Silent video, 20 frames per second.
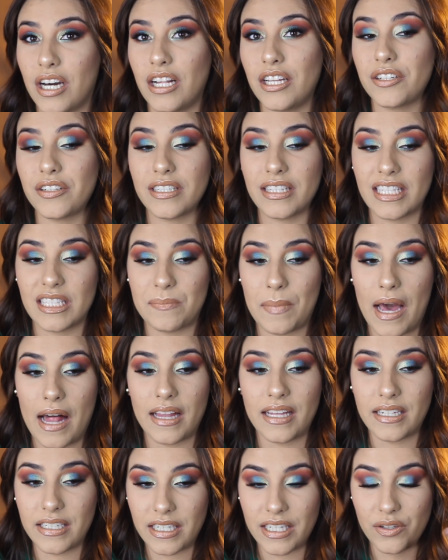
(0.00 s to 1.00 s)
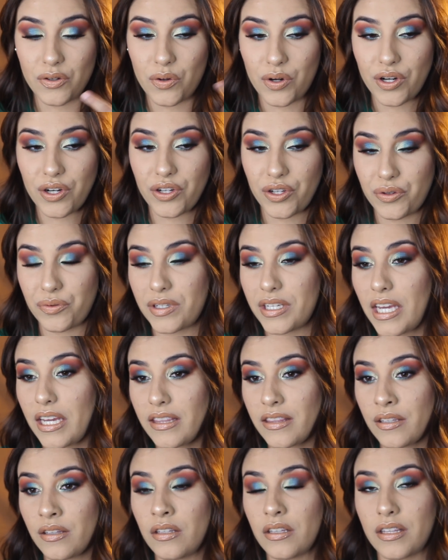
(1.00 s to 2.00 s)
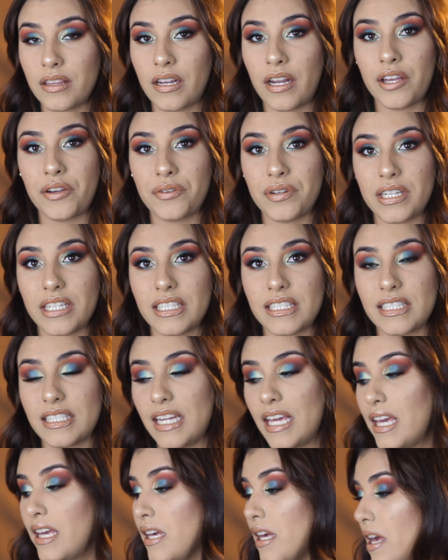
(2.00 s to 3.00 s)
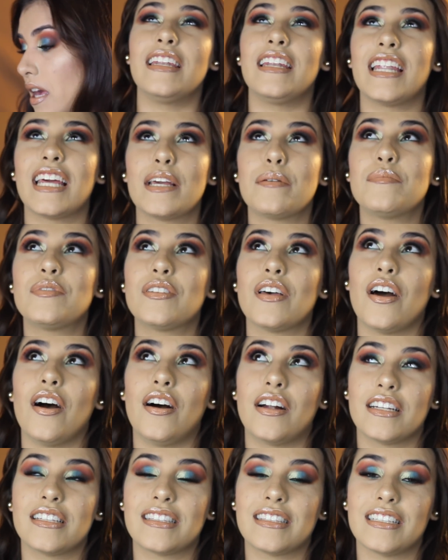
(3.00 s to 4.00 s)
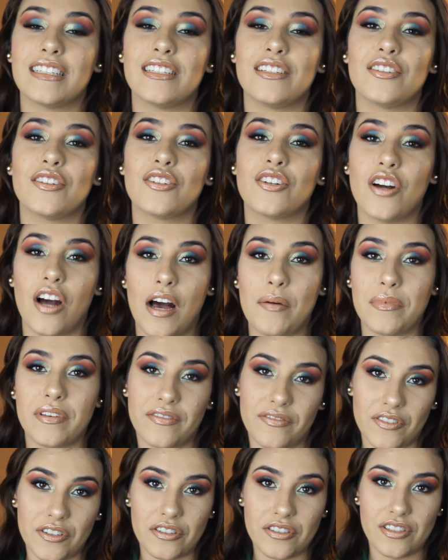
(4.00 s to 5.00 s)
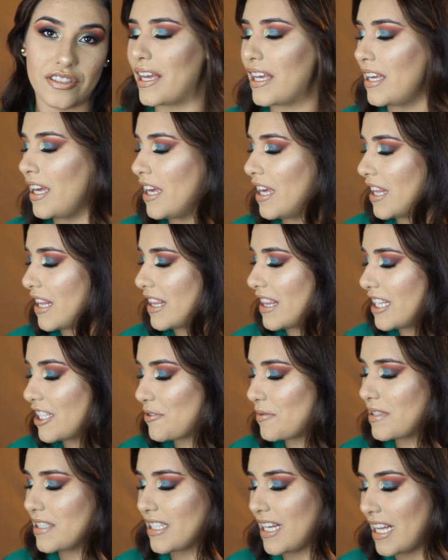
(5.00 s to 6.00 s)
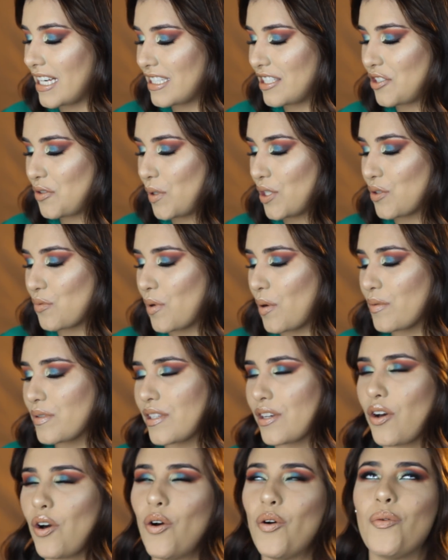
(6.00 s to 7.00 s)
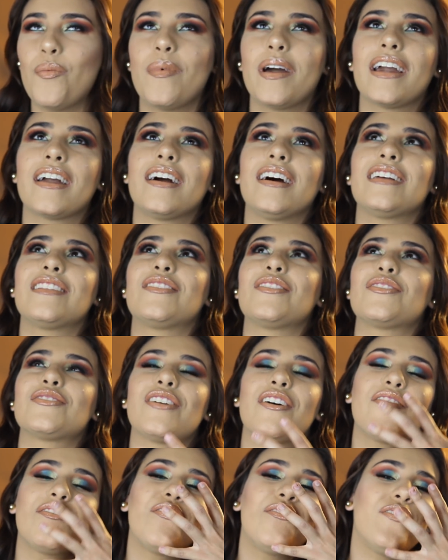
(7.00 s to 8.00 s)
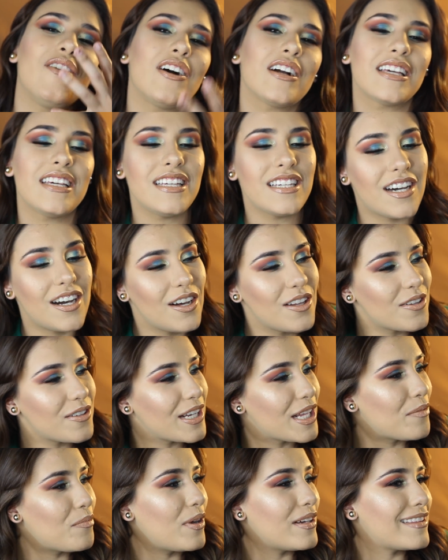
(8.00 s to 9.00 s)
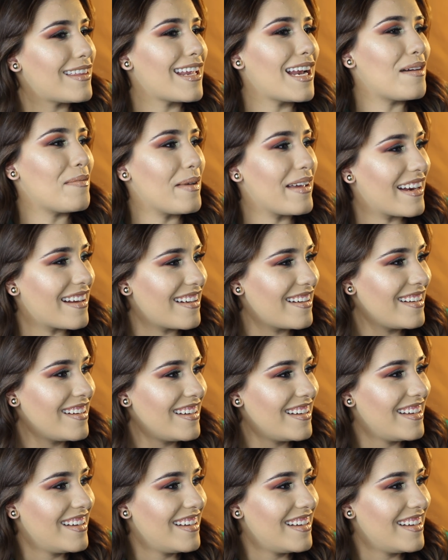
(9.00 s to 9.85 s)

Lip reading: color in this palette in order to create the look that I created today. The names honestly got me first. This was the kind of situation where I was like, oh my god, there's a fucking color named Guantanamera.